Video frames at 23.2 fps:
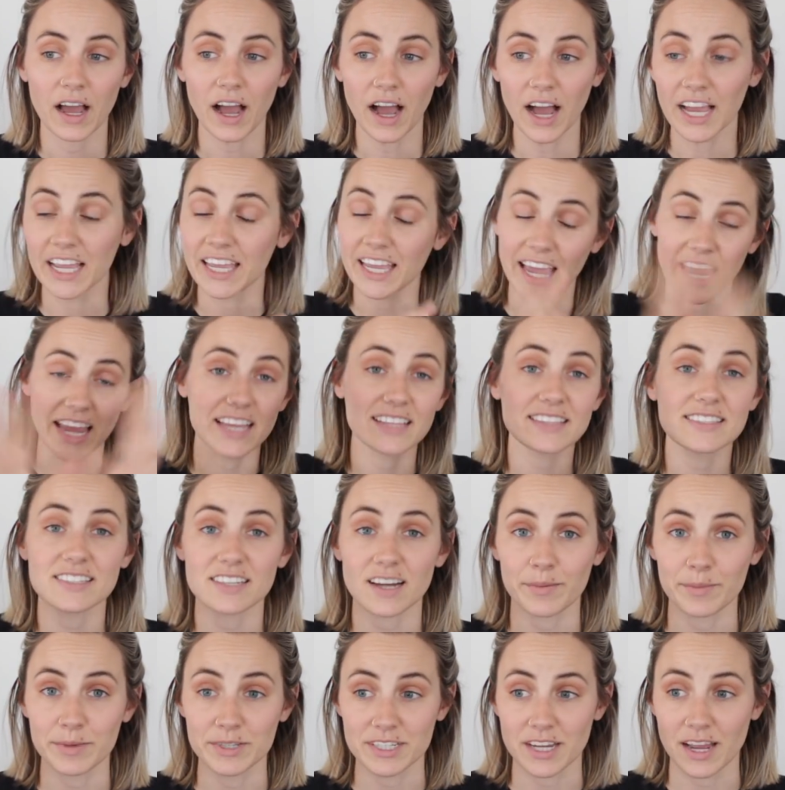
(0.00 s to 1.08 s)
He hates
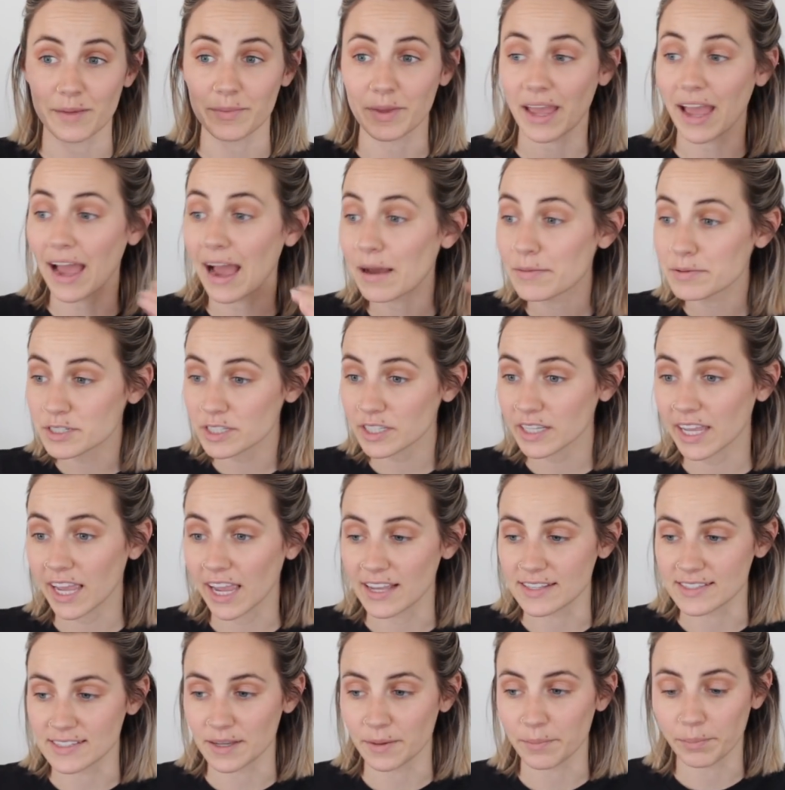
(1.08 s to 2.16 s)
tummy time. He absolutely
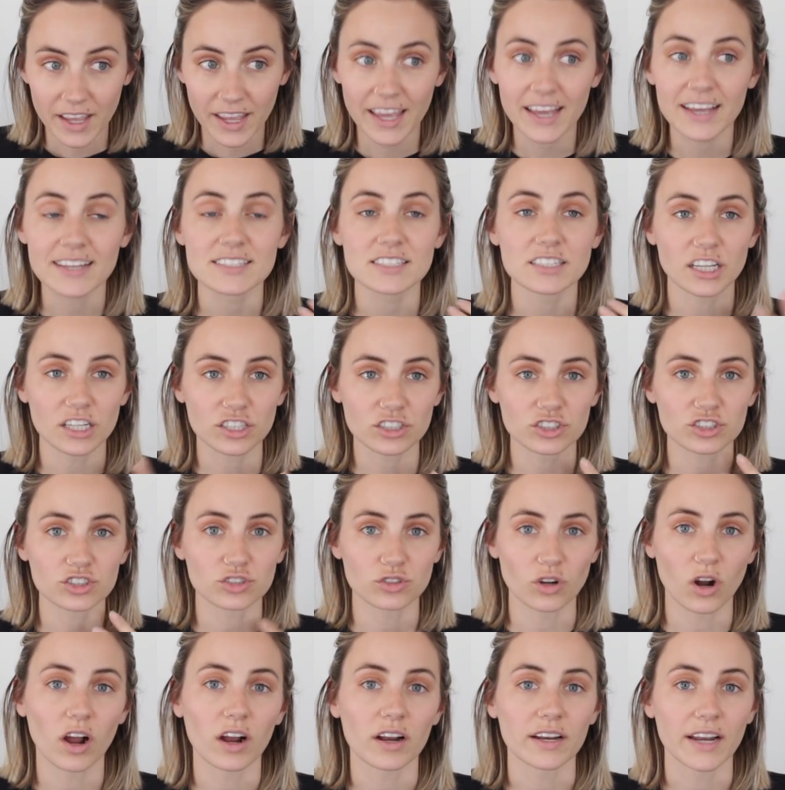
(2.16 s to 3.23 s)
hates it. He has such a
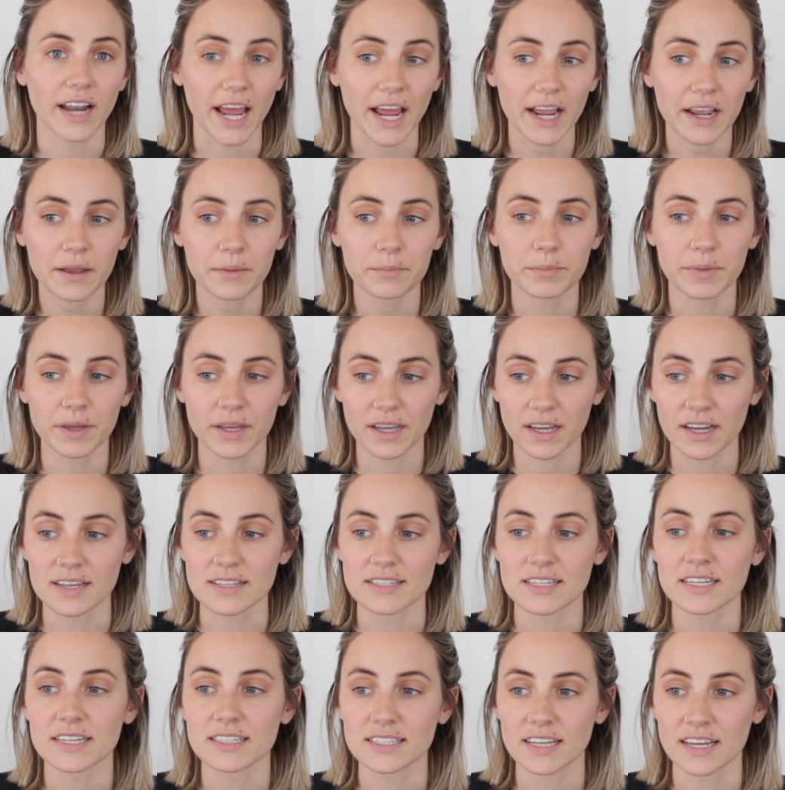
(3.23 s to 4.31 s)
strong neck because
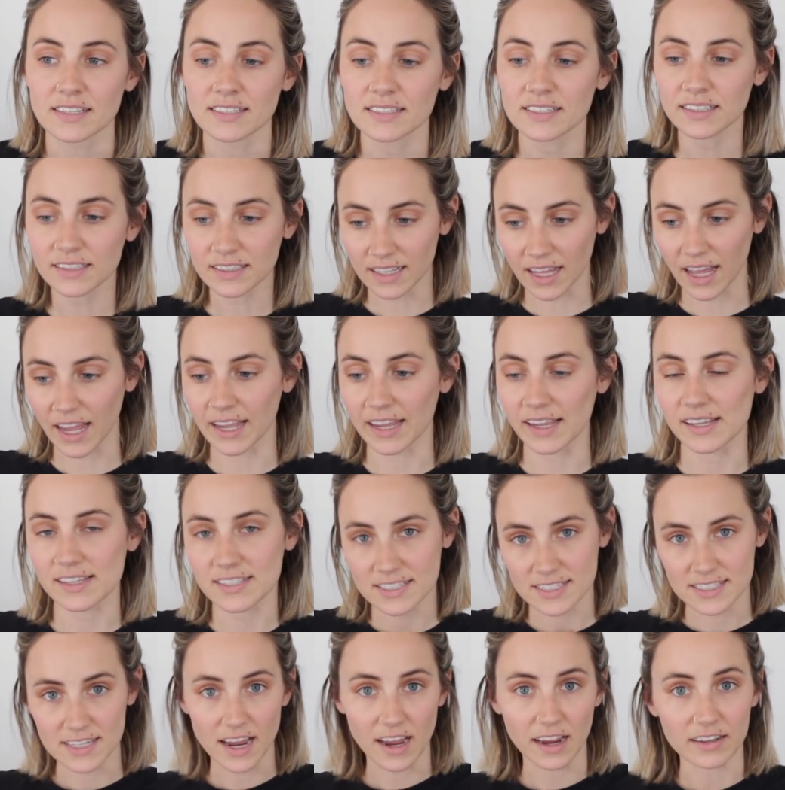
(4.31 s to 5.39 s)
he doesn't like
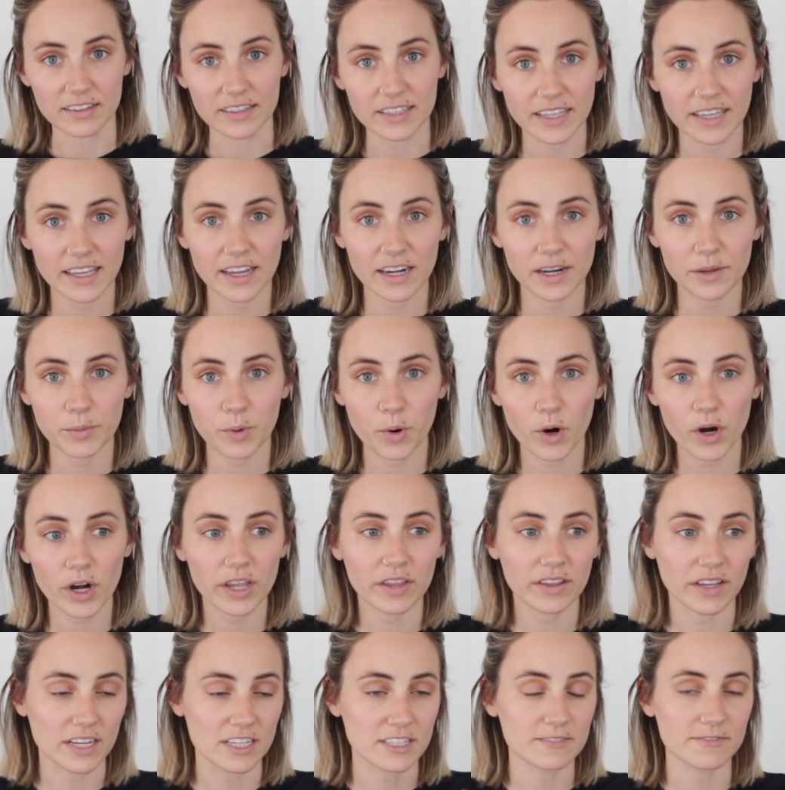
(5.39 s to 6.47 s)
snuggling anymore. He
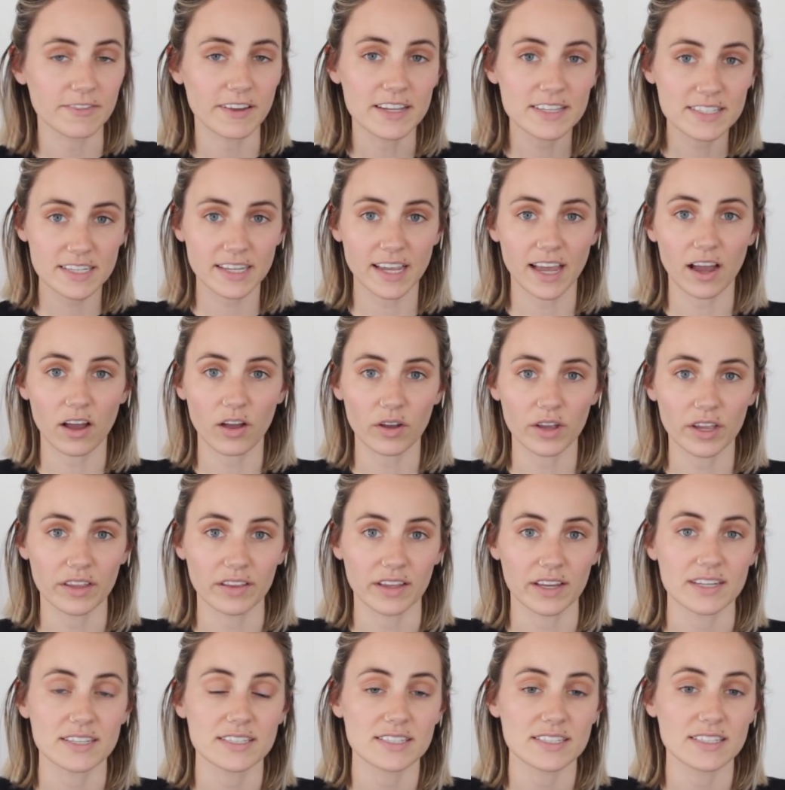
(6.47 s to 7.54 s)
likes facing out. He
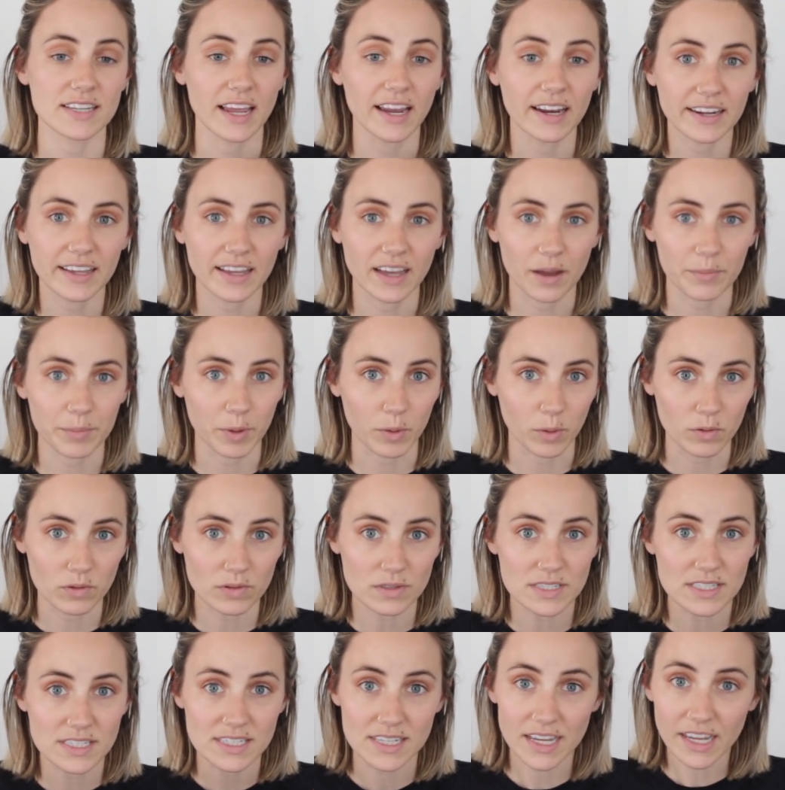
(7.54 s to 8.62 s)
likes standing up. He won't
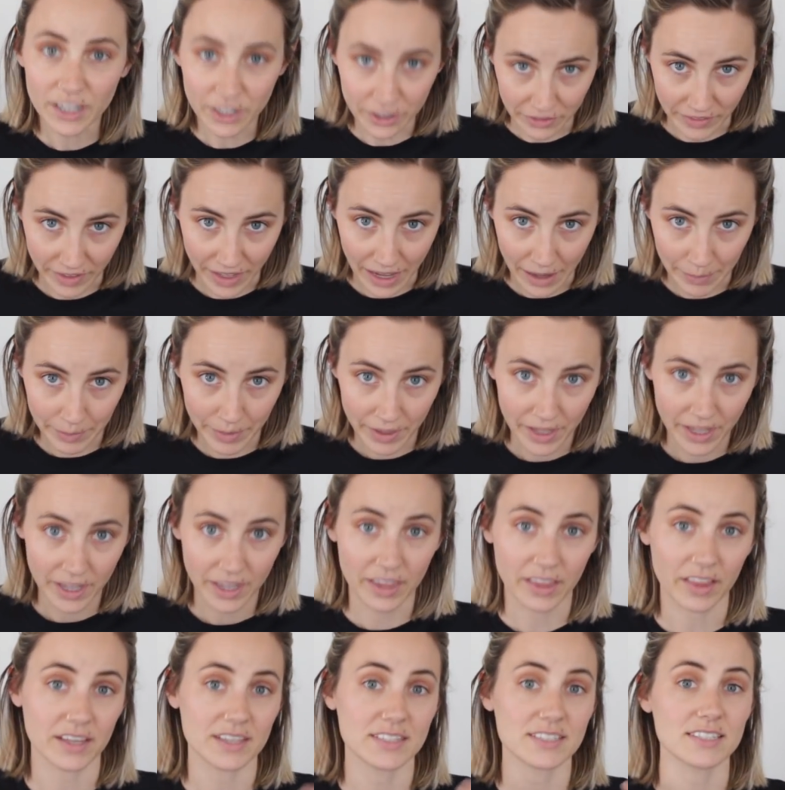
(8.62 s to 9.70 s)
sit in your lap.
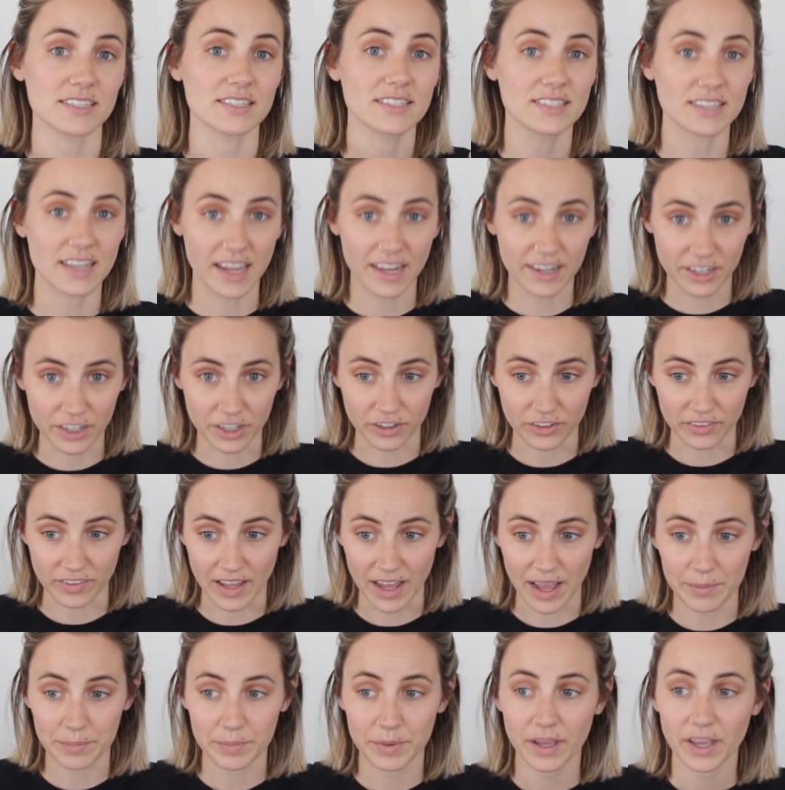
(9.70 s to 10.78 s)
He likes to stand in your
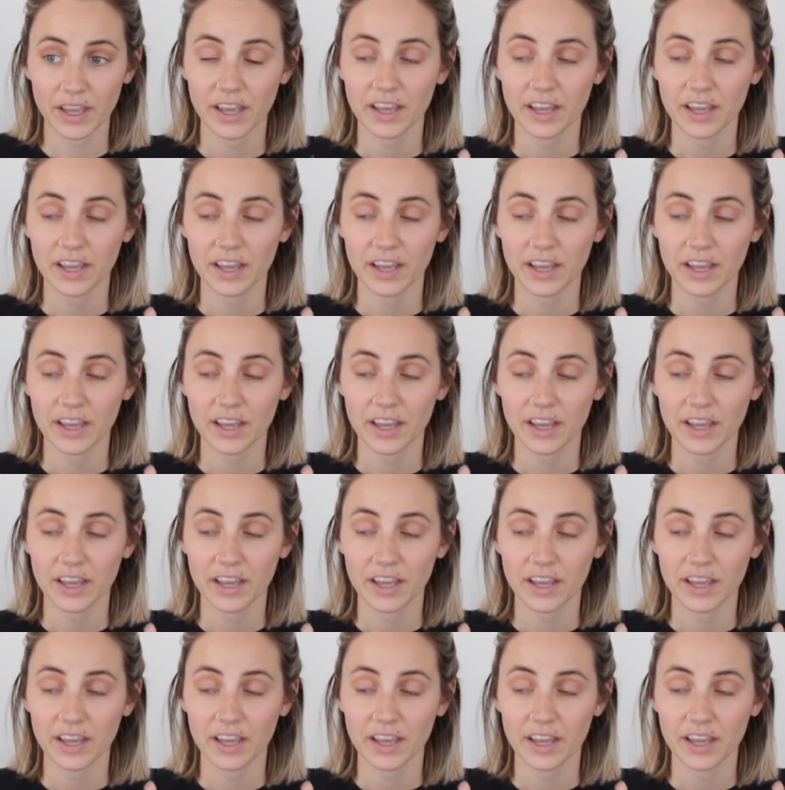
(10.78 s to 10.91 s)
lap.